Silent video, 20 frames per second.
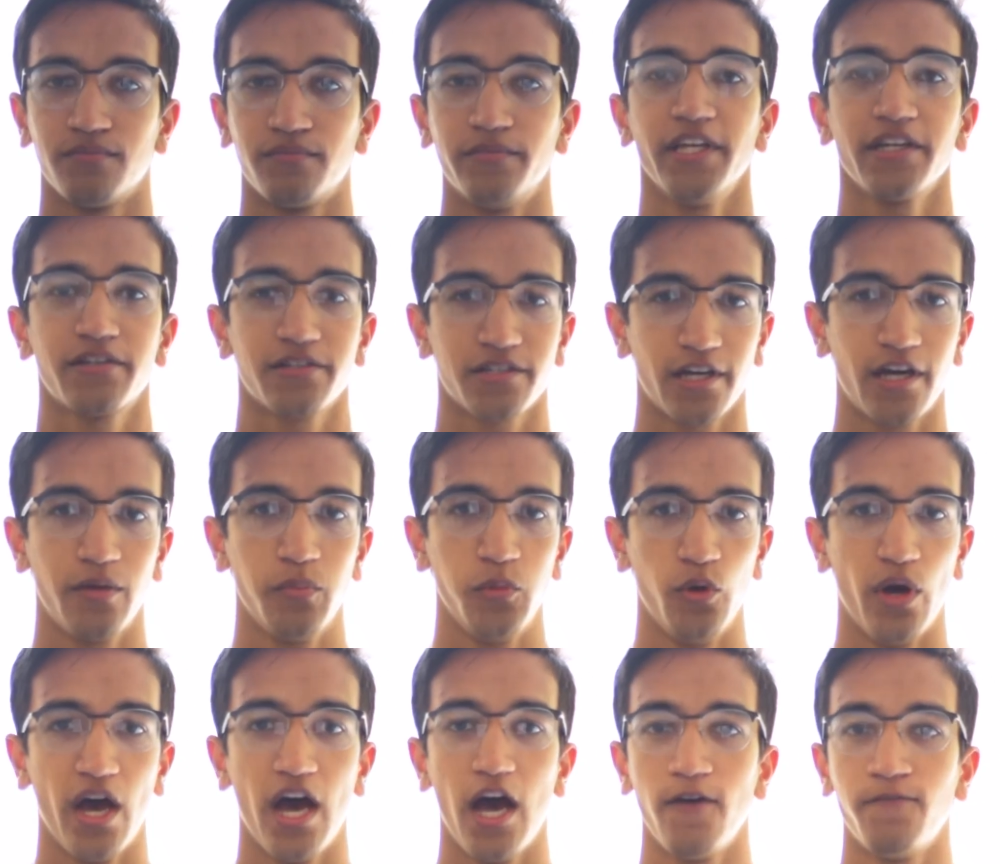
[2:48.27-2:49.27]
Next time
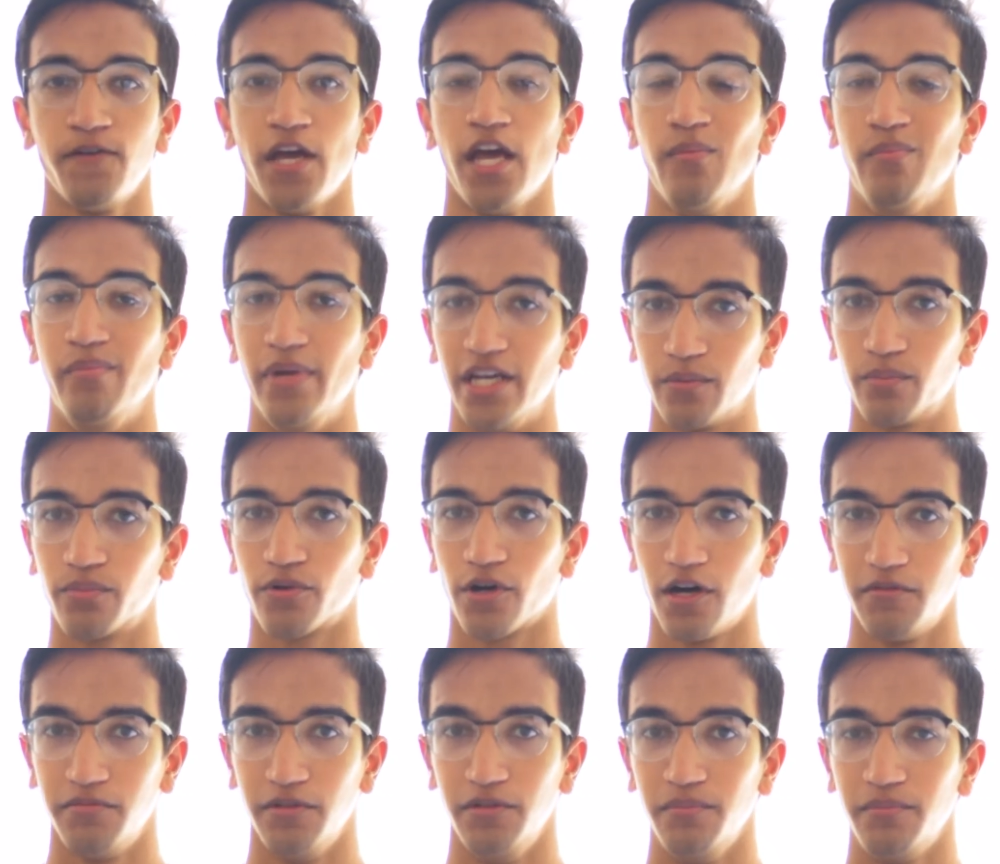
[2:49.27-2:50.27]
you have a big
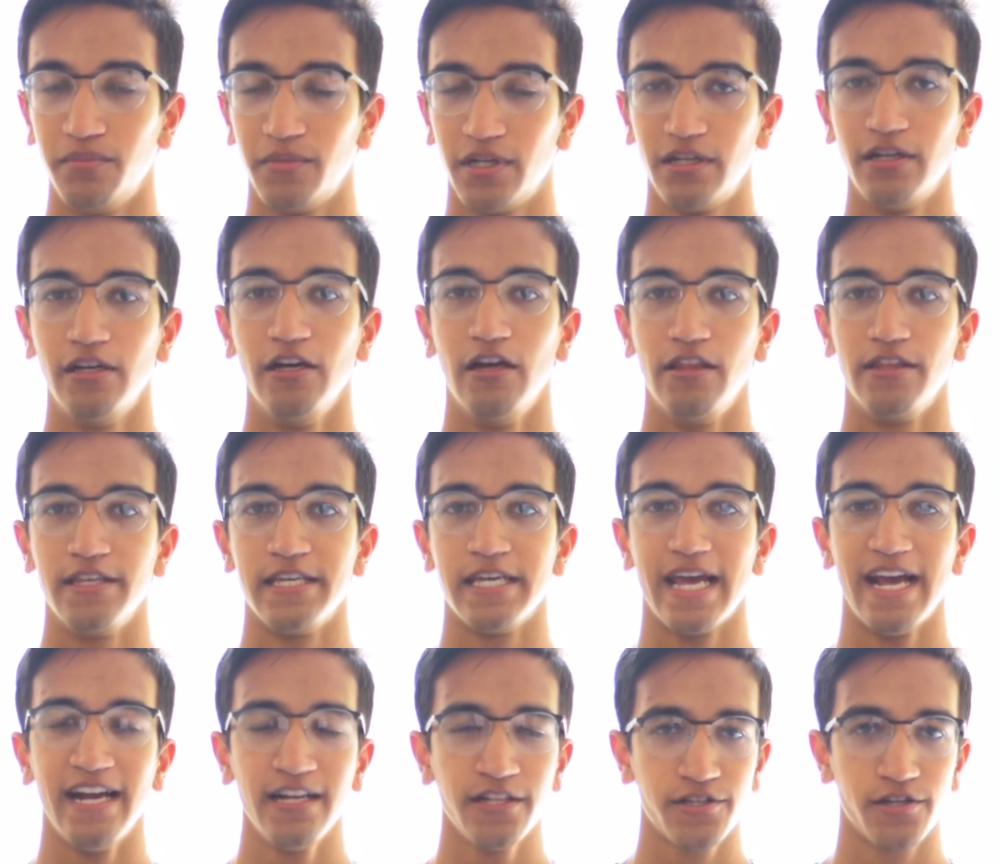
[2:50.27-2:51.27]
problem, the
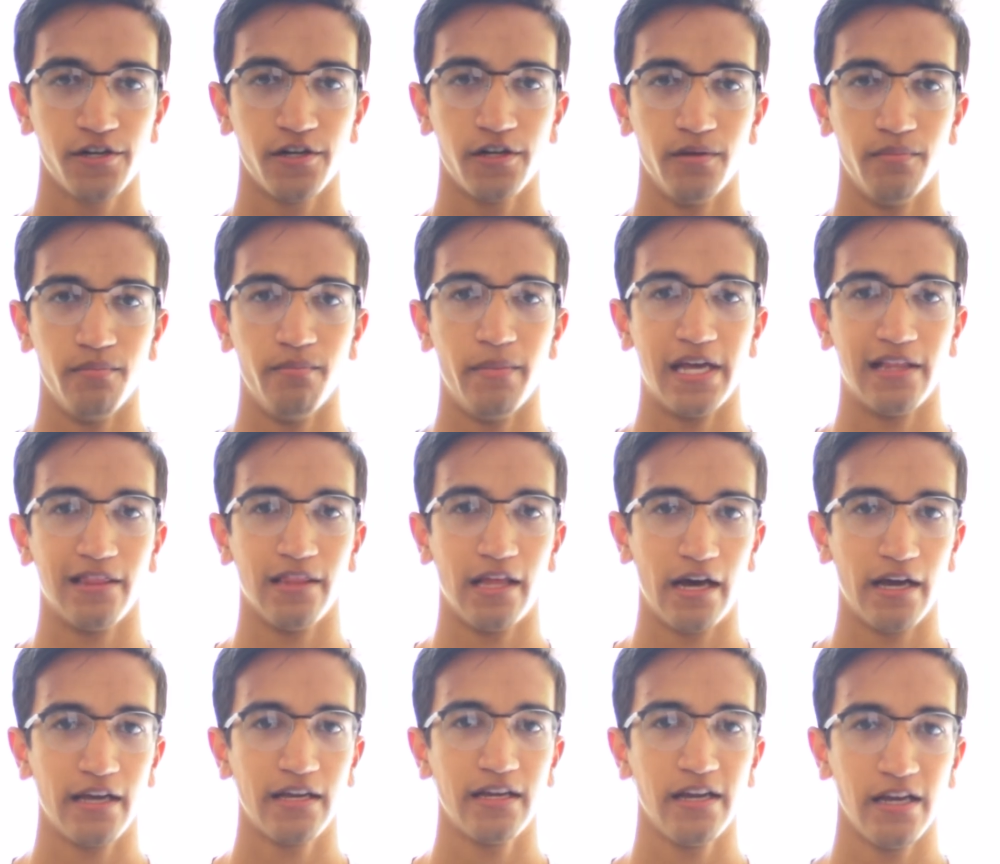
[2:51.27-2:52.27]
answer may
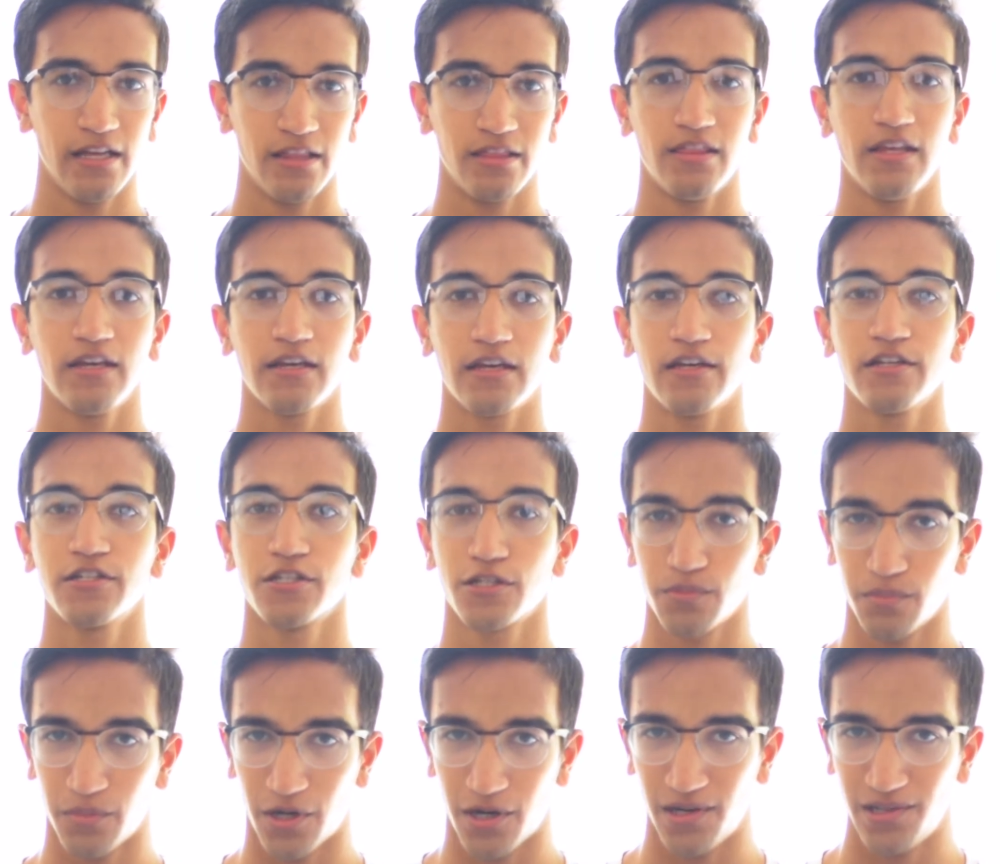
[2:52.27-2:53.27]
lie in thinking
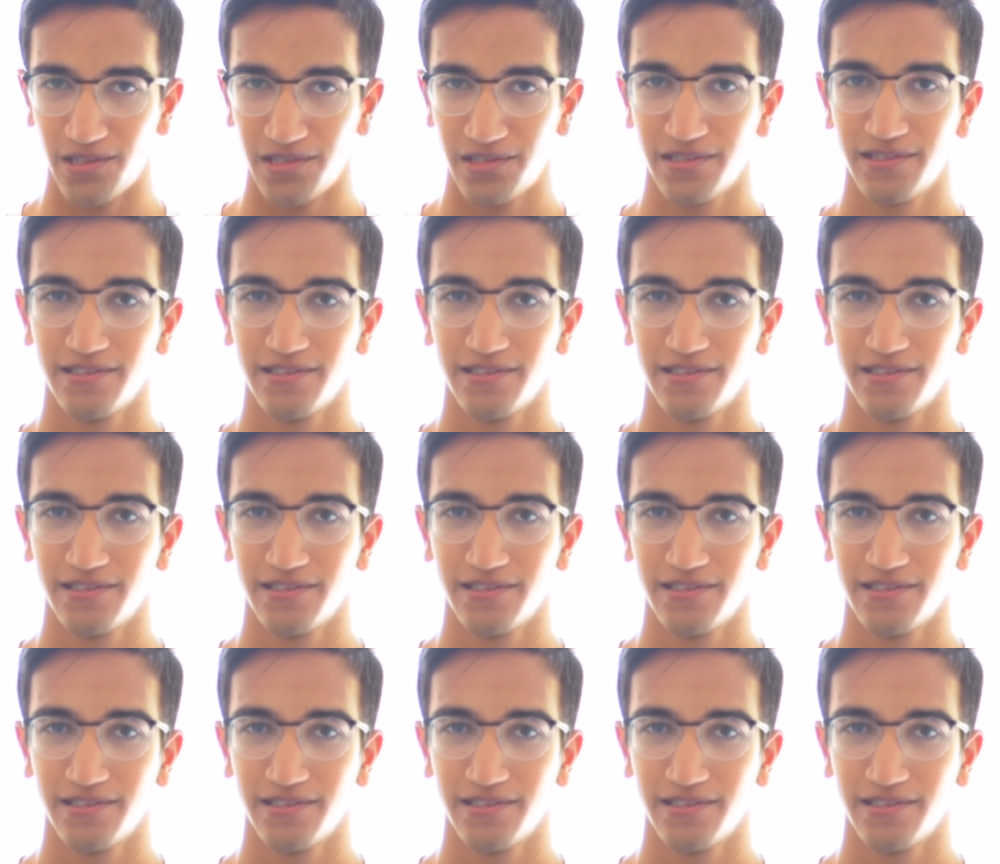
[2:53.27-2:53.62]
small.